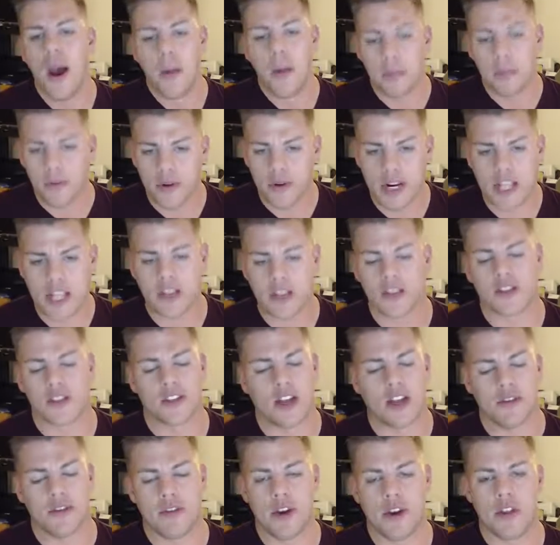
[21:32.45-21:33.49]
Pretty good
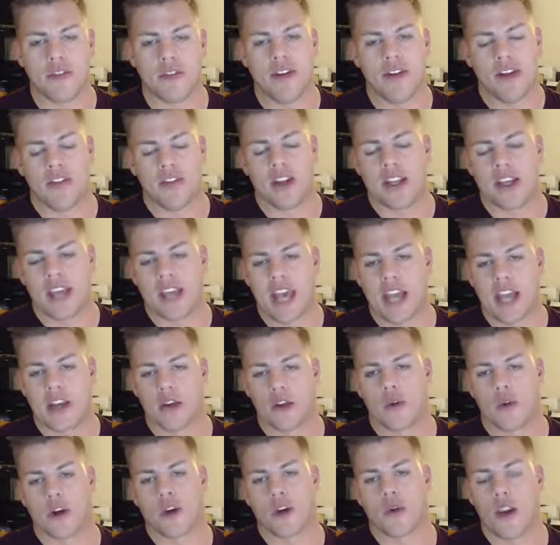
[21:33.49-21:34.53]
stuff here. The fact that it can't go
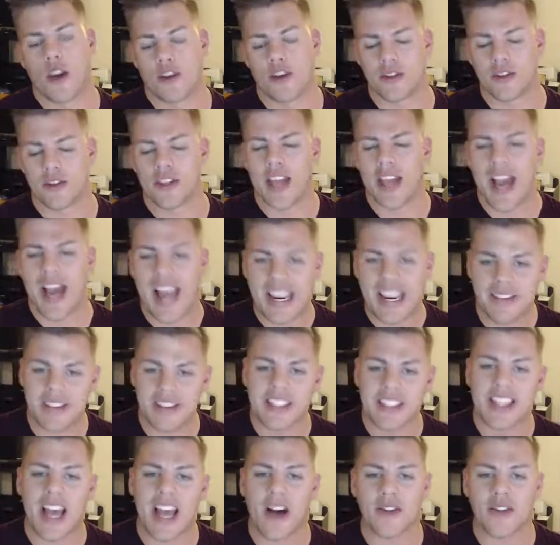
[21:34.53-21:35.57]
to a creature is kind of a
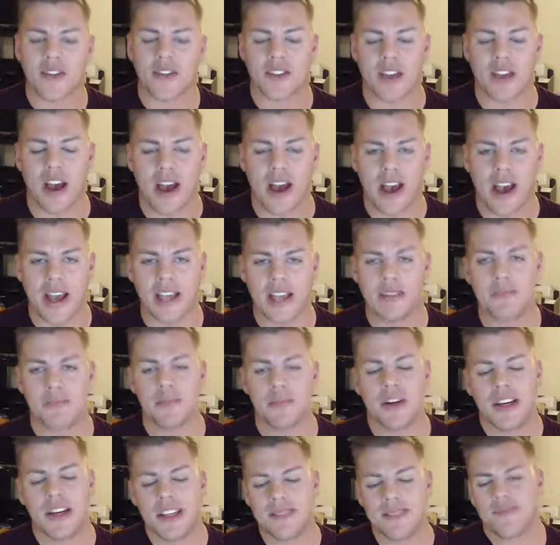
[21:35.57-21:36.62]
downside,
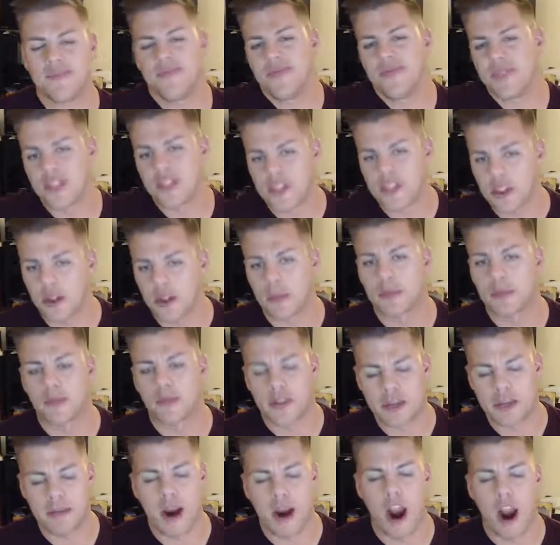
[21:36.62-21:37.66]
but still a
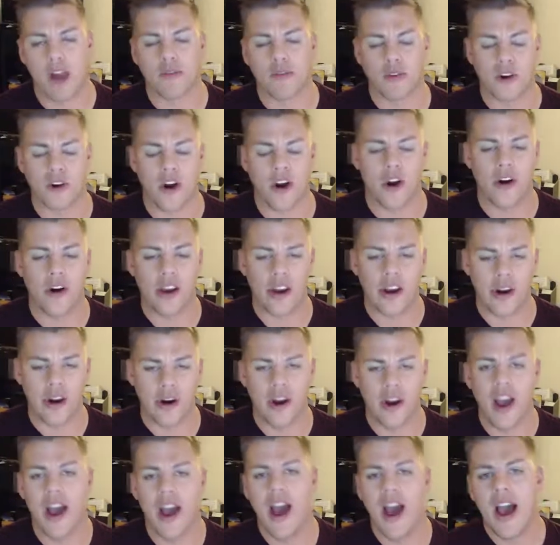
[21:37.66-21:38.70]
pretty powerful card here.